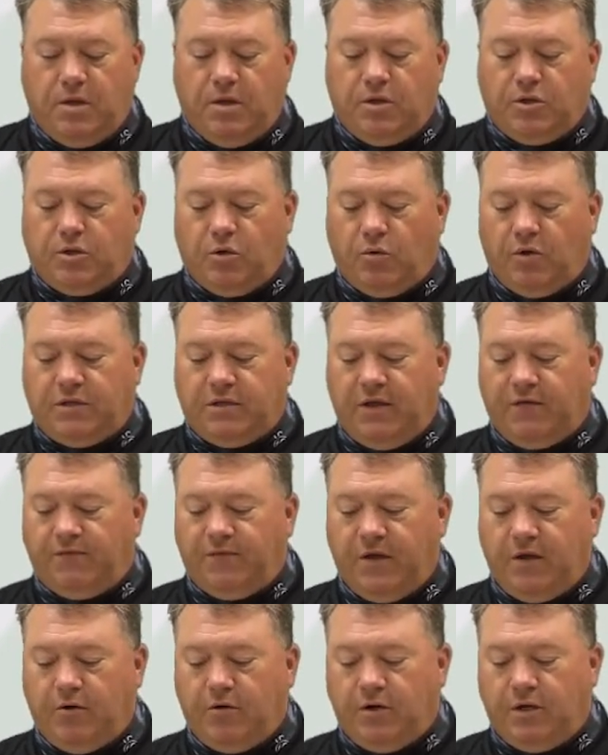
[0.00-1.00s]
So what they
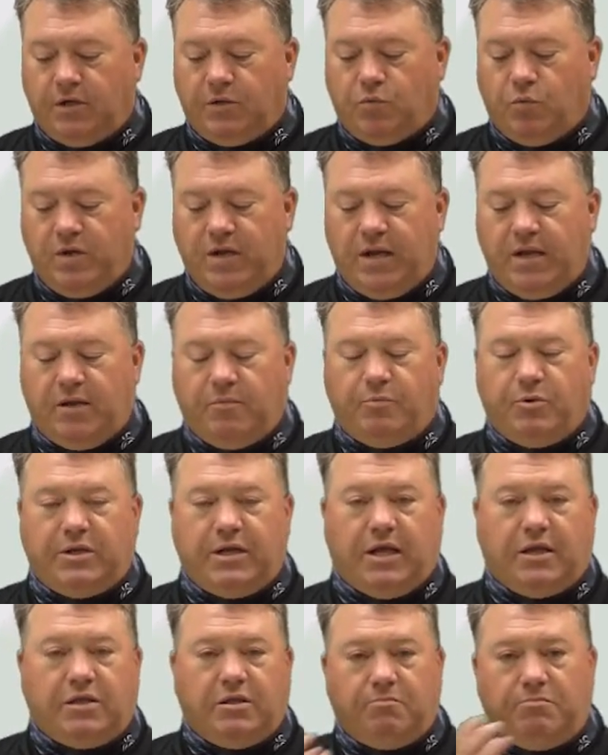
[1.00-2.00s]
figured is we need to
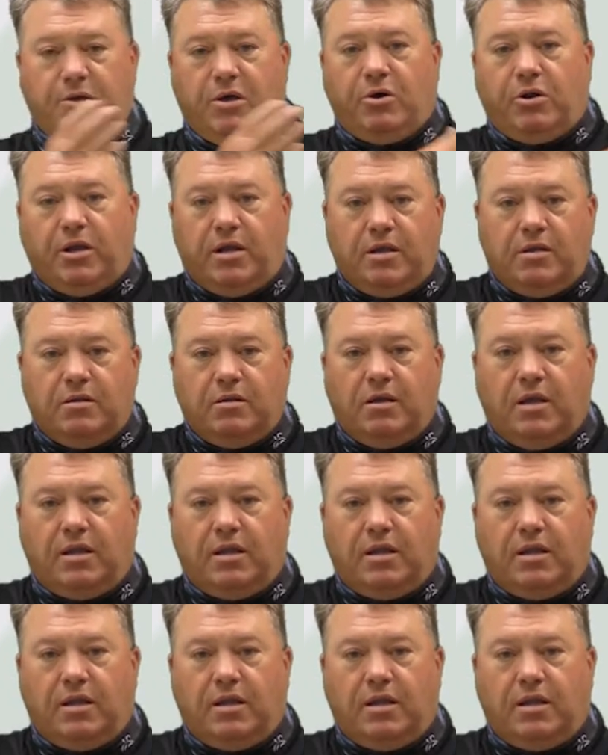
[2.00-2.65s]
protect the building